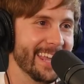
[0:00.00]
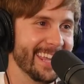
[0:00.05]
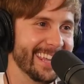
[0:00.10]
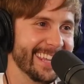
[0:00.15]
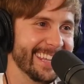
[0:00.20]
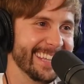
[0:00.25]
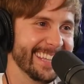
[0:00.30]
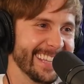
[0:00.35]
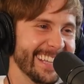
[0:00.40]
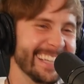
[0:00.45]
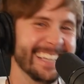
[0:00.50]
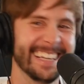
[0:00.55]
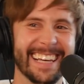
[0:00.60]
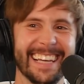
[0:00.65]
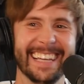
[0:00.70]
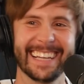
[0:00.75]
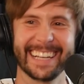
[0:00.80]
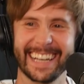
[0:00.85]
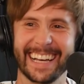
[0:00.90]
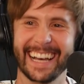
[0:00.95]

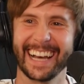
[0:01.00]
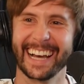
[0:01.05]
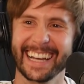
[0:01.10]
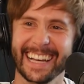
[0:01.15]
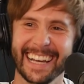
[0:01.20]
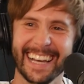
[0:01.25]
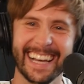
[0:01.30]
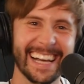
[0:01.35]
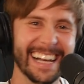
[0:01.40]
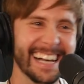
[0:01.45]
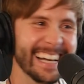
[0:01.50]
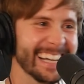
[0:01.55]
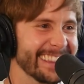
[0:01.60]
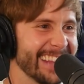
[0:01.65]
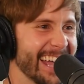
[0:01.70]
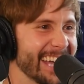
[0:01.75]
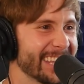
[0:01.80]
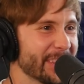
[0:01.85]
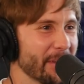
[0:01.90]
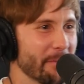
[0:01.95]
everywhere. yeah.
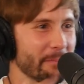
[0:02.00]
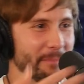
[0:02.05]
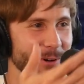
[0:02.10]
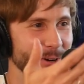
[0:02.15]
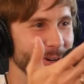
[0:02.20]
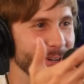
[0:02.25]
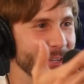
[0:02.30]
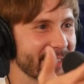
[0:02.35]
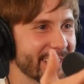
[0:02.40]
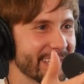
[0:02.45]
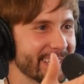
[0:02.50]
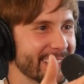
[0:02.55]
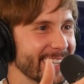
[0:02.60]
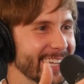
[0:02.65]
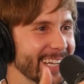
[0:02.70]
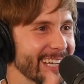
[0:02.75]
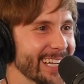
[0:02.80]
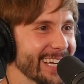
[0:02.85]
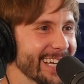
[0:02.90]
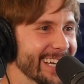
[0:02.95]
Like the birds. I'm trying to
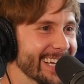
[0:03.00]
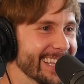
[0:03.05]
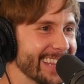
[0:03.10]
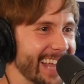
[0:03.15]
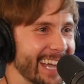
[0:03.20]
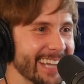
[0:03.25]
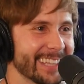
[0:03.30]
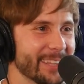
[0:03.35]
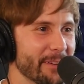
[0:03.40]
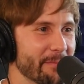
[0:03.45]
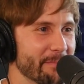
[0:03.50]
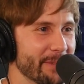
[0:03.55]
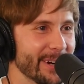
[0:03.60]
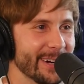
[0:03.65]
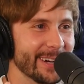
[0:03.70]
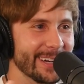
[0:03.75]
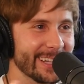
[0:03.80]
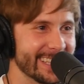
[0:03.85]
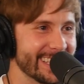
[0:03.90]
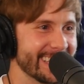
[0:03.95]
be that. Like yeah, the yeah,
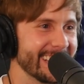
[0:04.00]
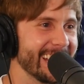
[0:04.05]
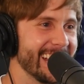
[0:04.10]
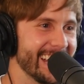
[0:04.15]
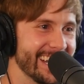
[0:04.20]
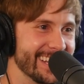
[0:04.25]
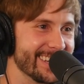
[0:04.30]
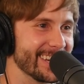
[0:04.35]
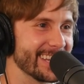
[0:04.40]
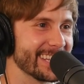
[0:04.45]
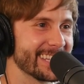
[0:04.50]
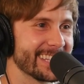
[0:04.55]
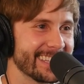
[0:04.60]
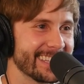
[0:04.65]
birds. Yeah, yeah, yeah like just,